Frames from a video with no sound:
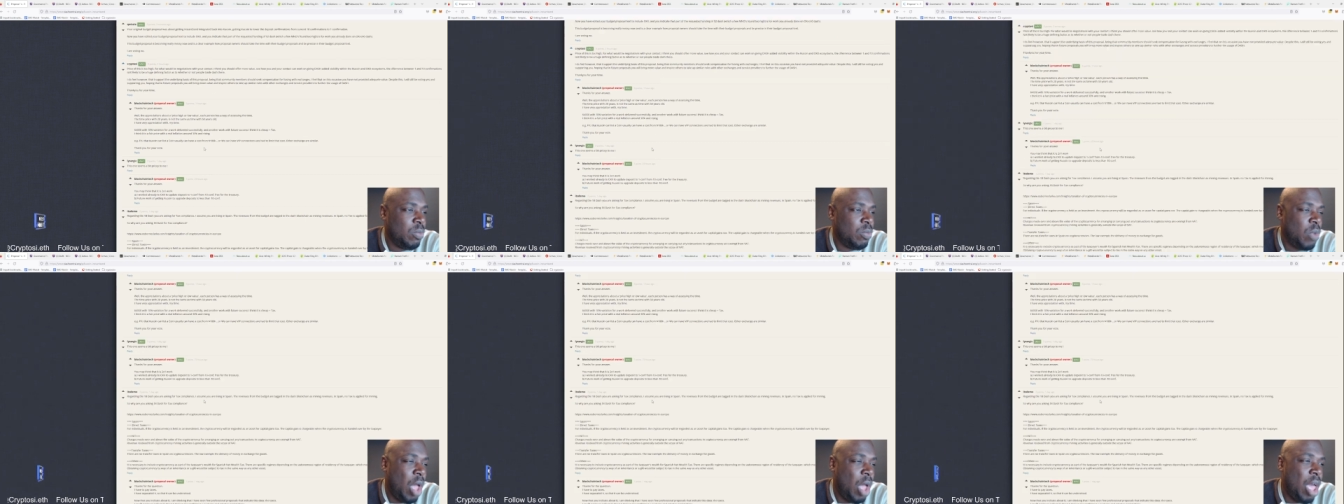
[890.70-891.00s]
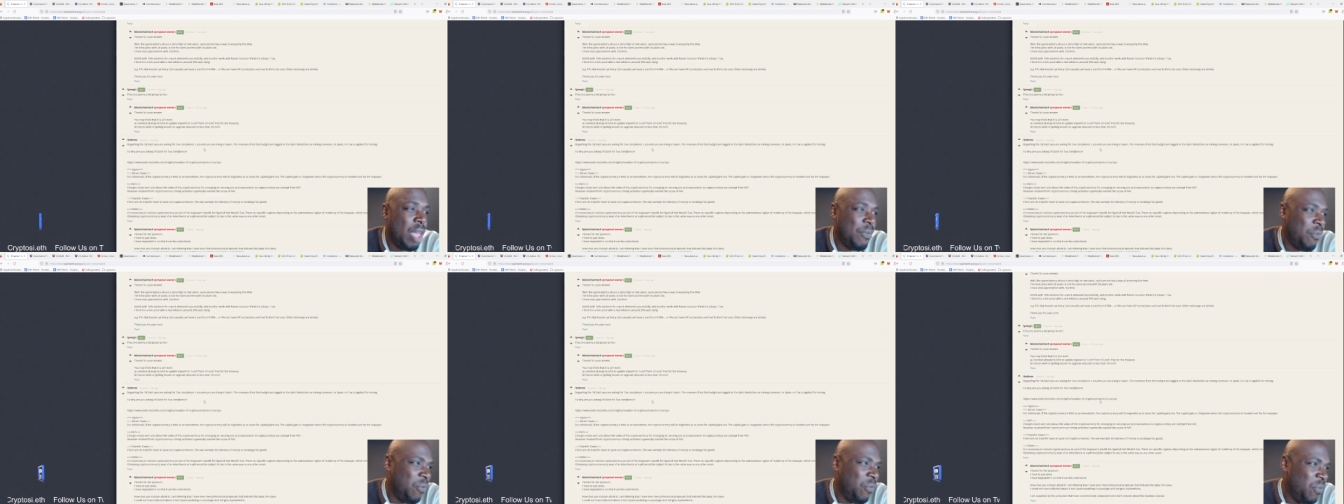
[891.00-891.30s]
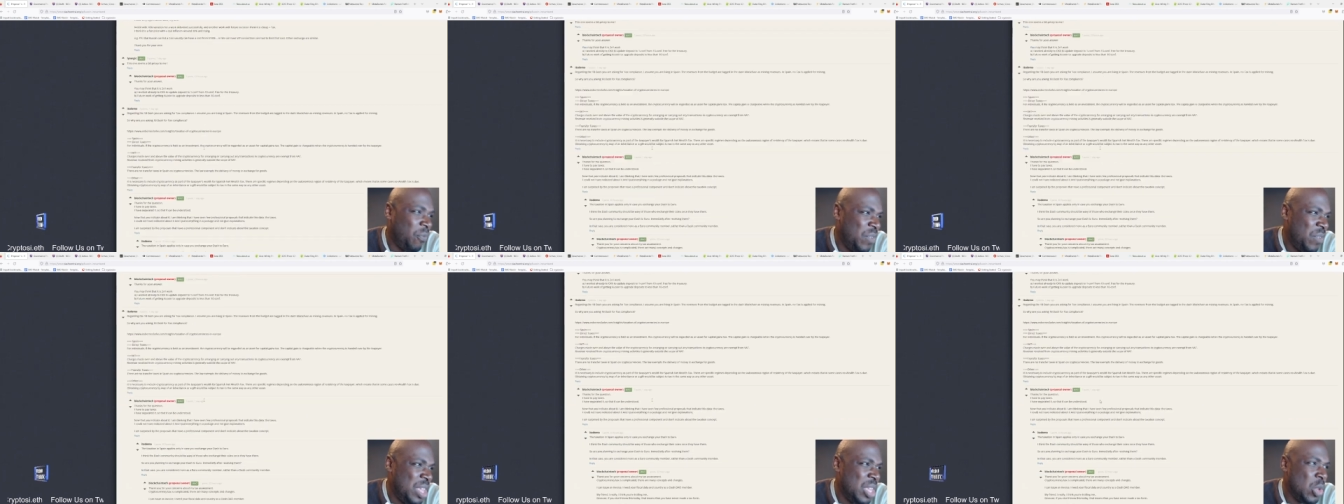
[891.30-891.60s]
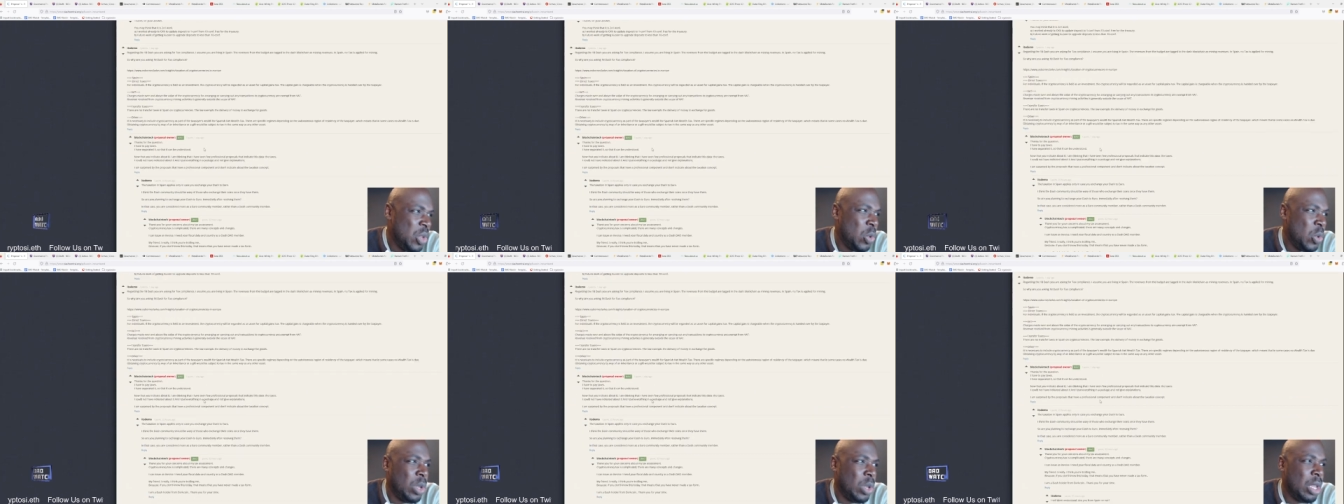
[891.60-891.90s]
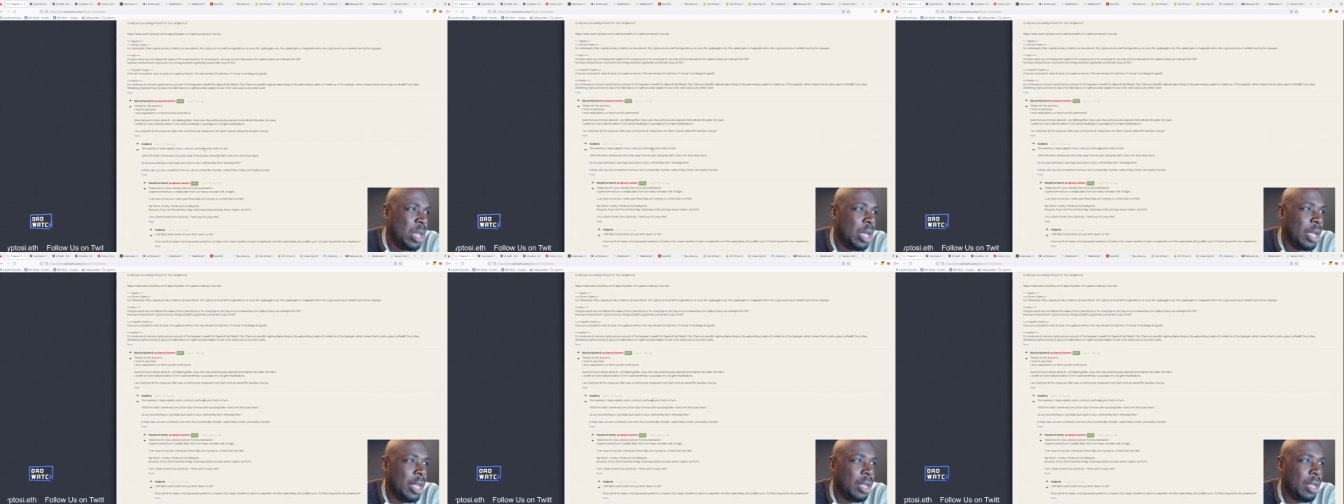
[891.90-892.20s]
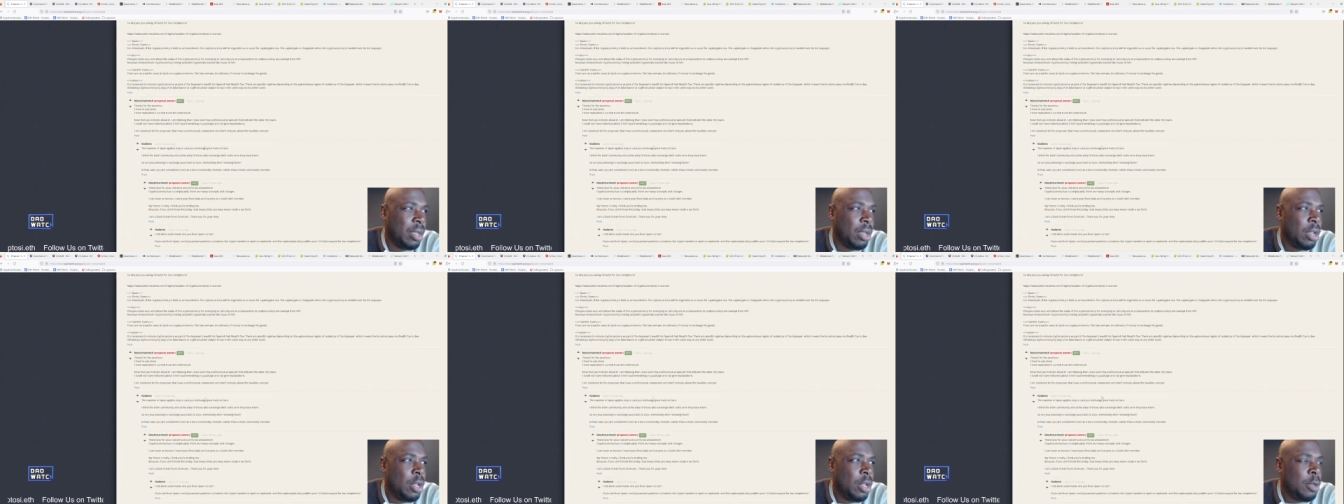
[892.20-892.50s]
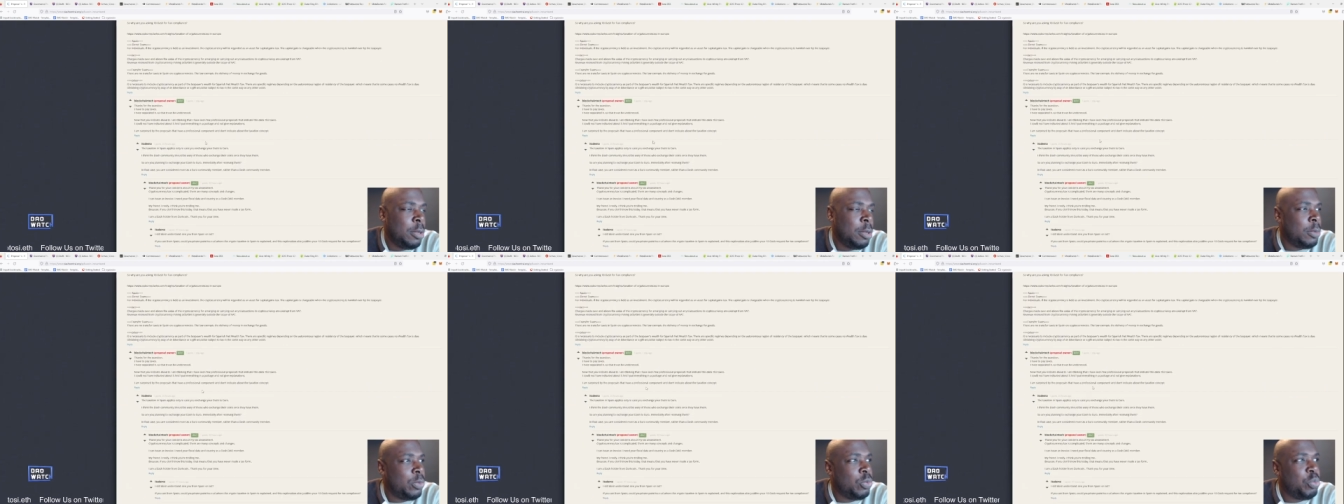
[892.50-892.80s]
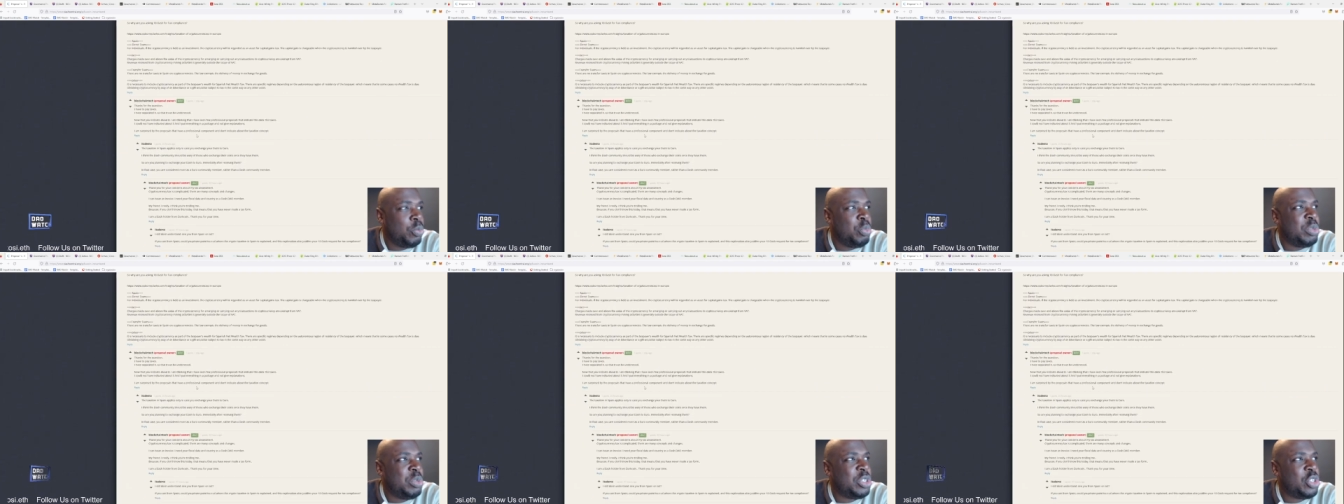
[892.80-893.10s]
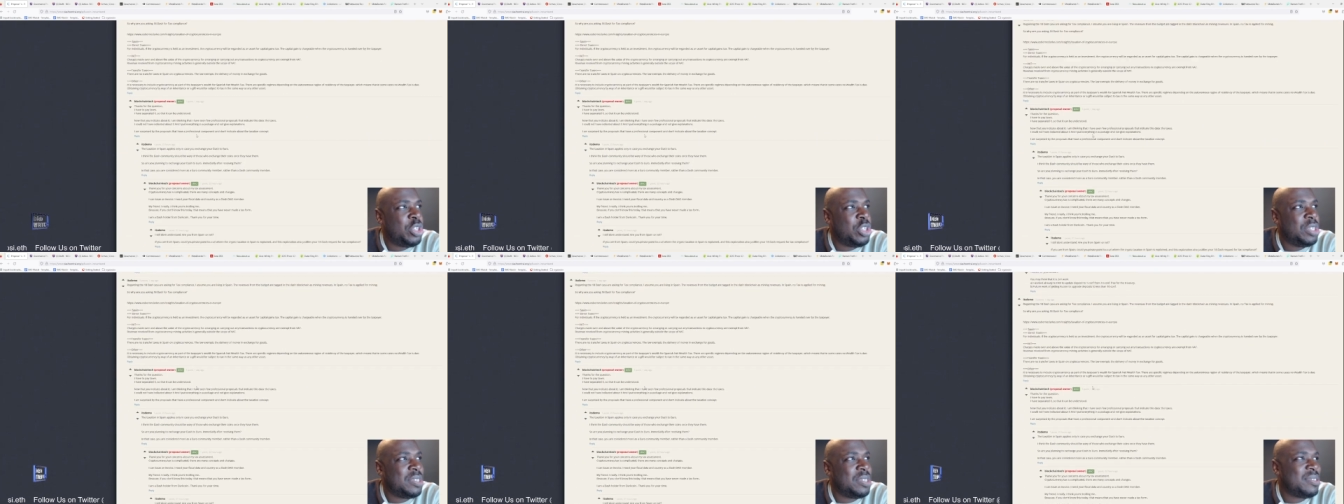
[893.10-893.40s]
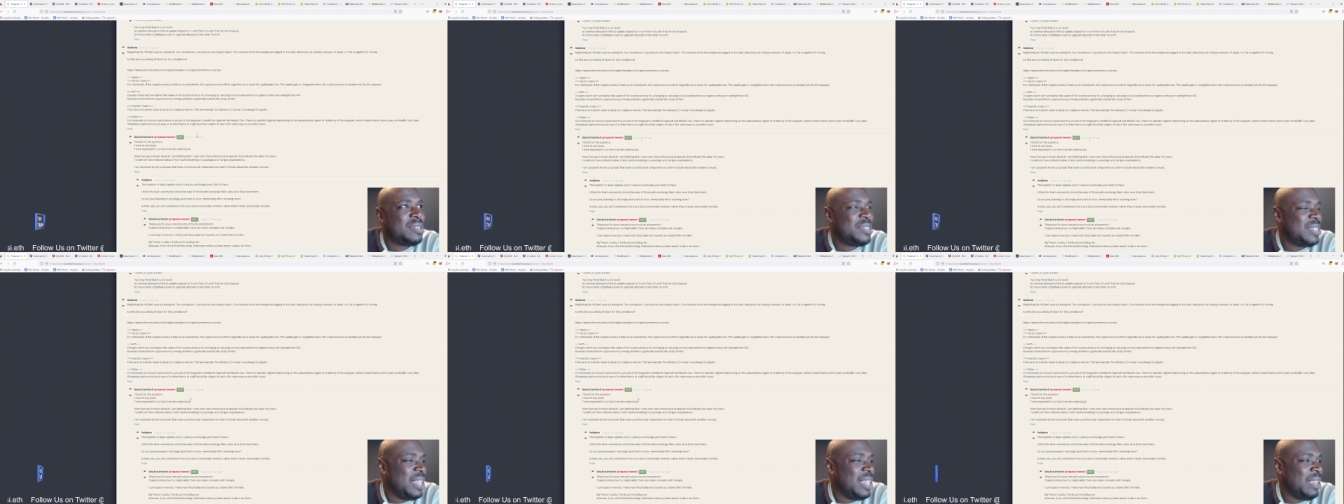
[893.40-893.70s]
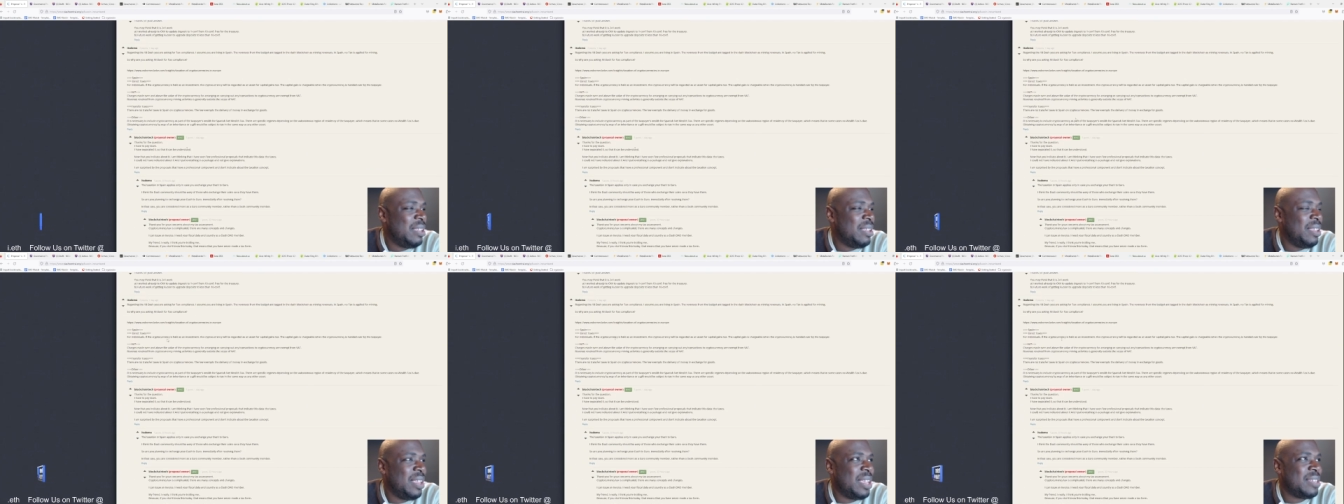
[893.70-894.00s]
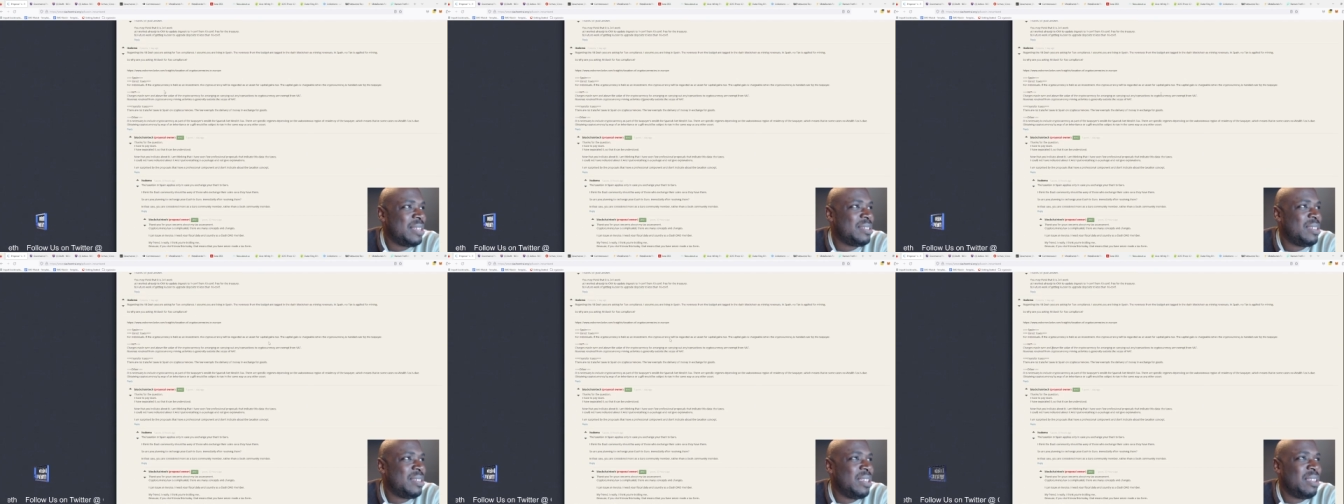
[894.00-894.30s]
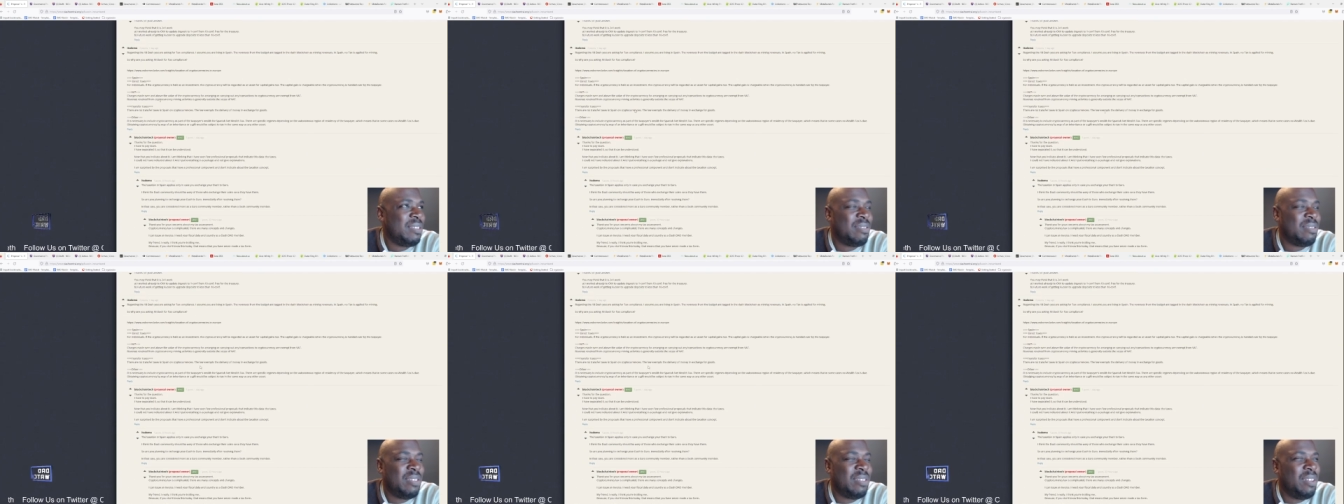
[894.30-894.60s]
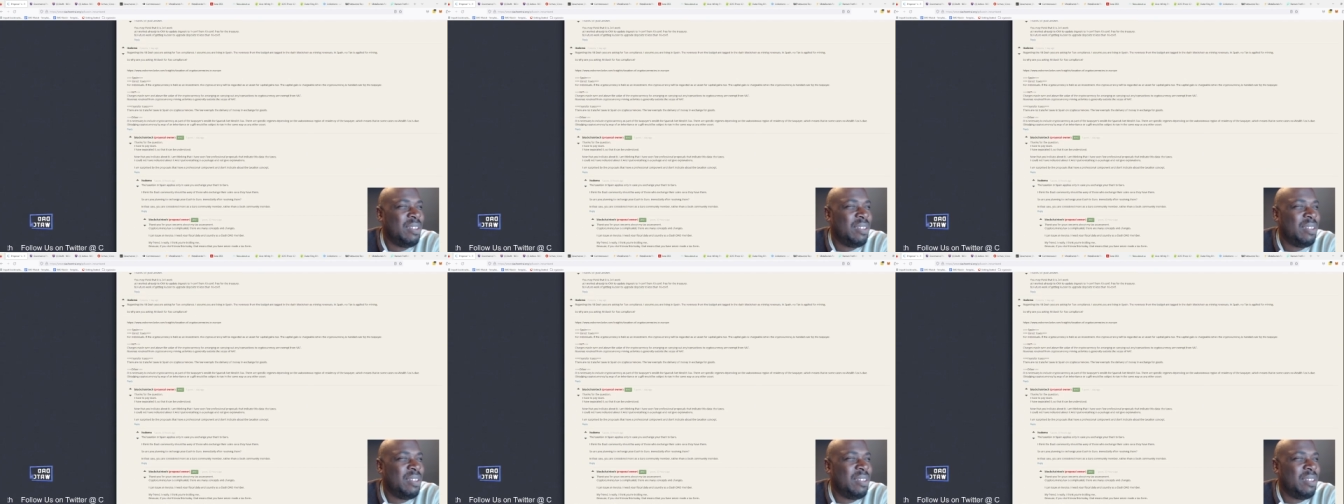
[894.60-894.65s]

I feel like we shouldn't second guess it.